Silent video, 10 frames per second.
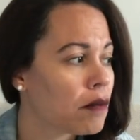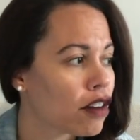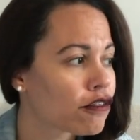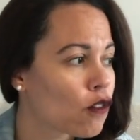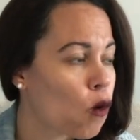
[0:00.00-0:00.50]

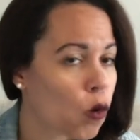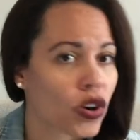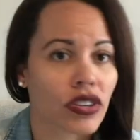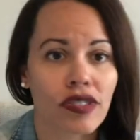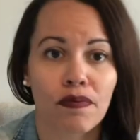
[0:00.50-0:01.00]
of
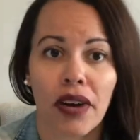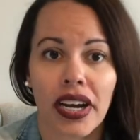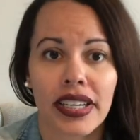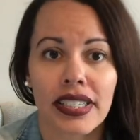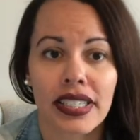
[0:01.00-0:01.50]
course,
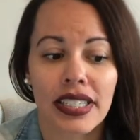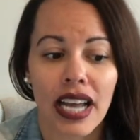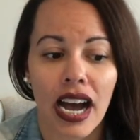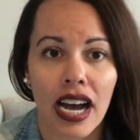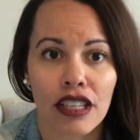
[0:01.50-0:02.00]
but
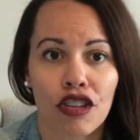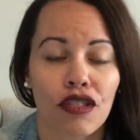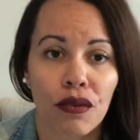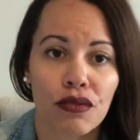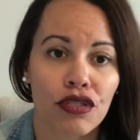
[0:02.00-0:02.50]
so
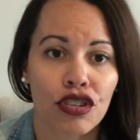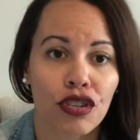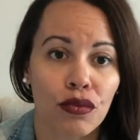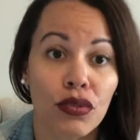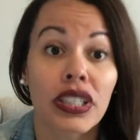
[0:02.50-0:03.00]
those
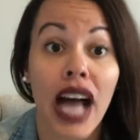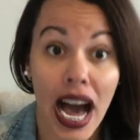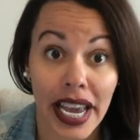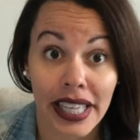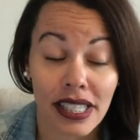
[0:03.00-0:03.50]
2
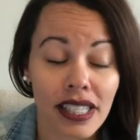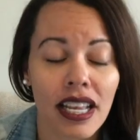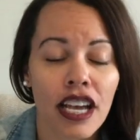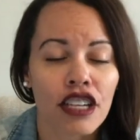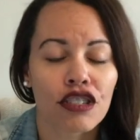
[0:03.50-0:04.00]
lines
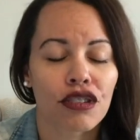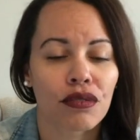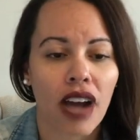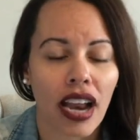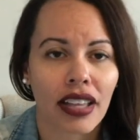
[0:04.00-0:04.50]
do
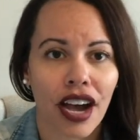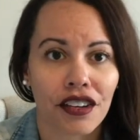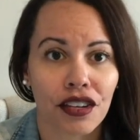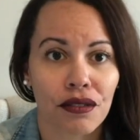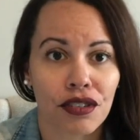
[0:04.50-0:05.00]
not allow
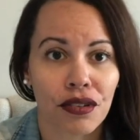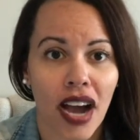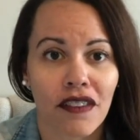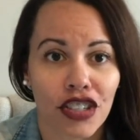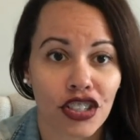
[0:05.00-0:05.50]
you to
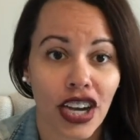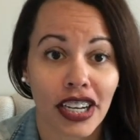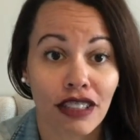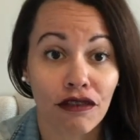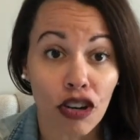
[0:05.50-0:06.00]
have your
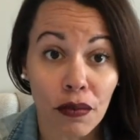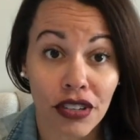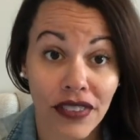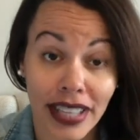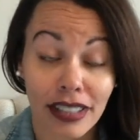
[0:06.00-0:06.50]
child forward
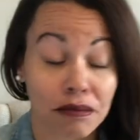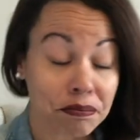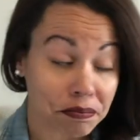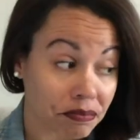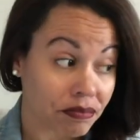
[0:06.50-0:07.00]
face.
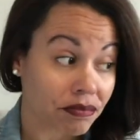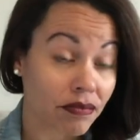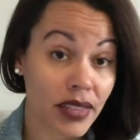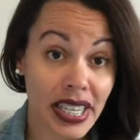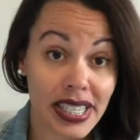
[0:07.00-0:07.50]

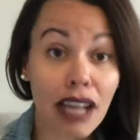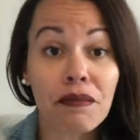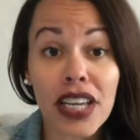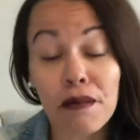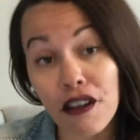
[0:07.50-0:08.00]

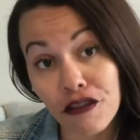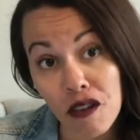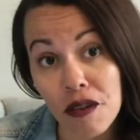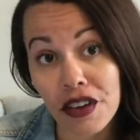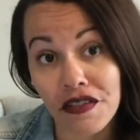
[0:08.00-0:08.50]
Something about
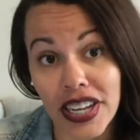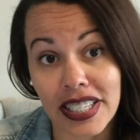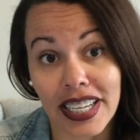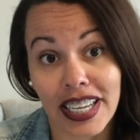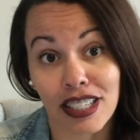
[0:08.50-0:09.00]
forward
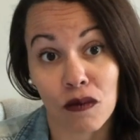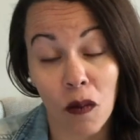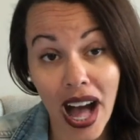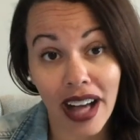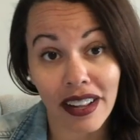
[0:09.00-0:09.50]
facing as
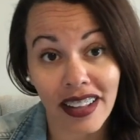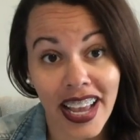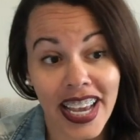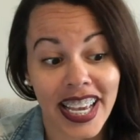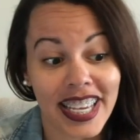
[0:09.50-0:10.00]
well
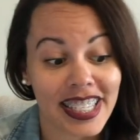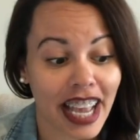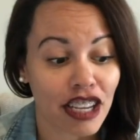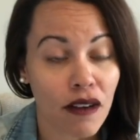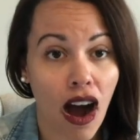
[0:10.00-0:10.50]
is
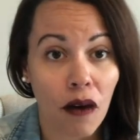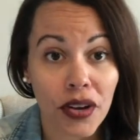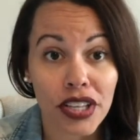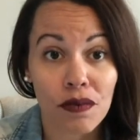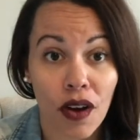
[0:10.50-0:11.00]
that you
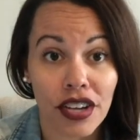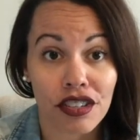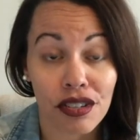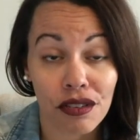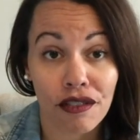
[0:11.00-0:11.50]
always want
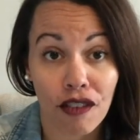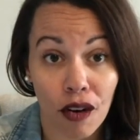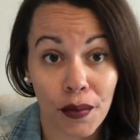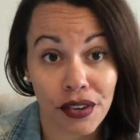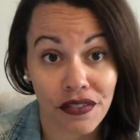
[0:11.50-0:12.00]
to
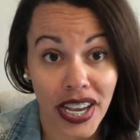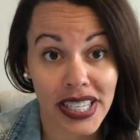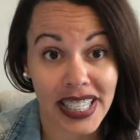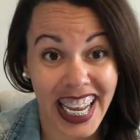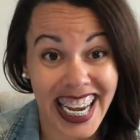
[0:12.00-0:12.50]
forward
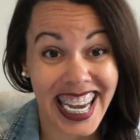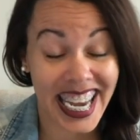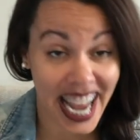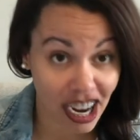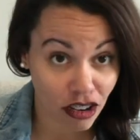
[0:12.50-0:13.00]
face in
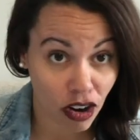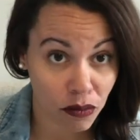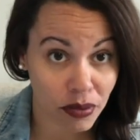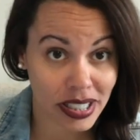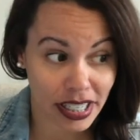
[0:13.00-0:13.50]
narrow
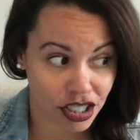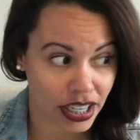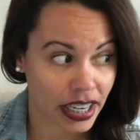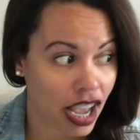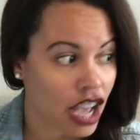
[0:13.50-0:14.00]
position.
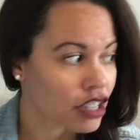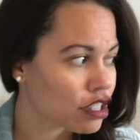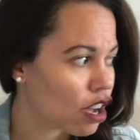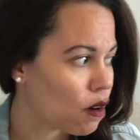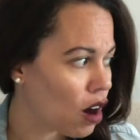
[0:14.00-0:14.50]

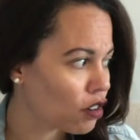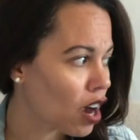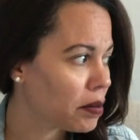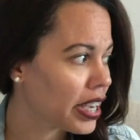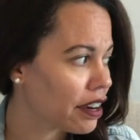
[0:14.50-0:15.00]
So I'll
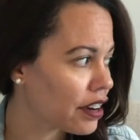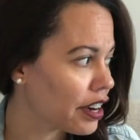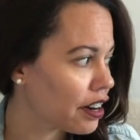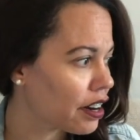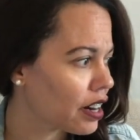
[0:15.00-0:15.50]
grab a
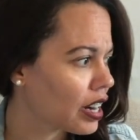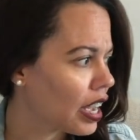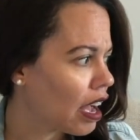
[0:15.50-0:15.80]
carrier.